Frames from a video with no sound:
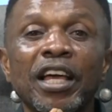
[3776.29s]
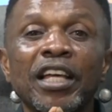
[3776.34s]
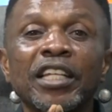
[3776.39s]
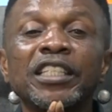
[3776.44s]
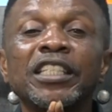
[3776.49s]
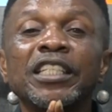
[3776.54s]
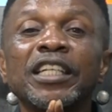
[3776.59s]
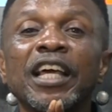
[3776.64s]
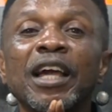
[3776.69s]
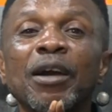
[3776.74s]
I
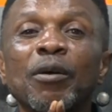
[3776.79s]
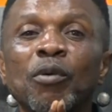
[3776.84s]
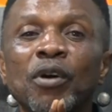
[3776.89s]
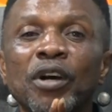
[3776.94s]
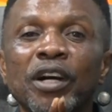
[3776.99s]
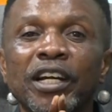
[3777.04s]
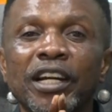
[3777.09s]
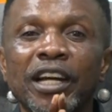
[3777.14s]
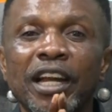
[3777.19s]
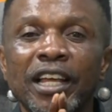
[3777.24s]
take a
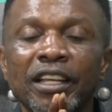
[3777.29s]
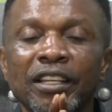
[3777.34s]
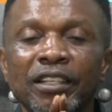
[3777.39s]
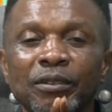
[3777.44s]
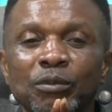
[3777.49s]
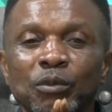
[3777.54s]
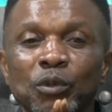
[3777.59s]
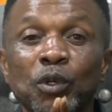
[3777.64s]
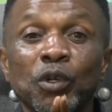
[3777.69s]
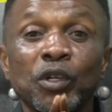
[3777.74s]
one cry.
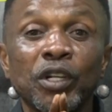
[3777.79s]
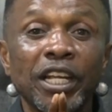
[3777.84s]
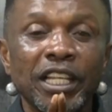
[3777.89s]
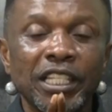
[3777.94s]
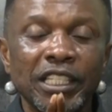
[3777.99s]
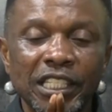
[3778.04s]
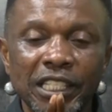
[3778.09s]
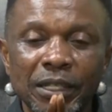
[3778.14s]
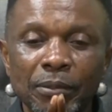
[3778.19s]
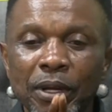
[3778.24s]
Go on a
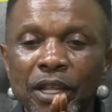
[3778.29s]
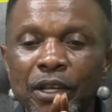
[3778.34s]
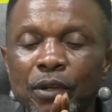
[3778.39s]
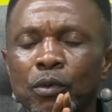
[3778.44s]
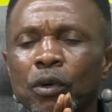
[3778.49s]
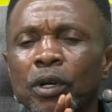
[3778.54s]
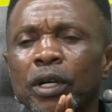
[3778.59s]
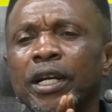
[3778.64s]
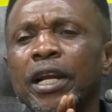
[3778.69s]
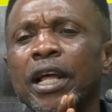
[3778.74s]
gym and you
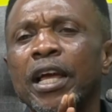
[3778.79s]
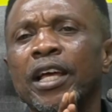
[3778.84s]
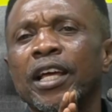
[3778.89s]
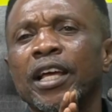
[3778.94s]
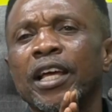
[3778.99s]
won't cry.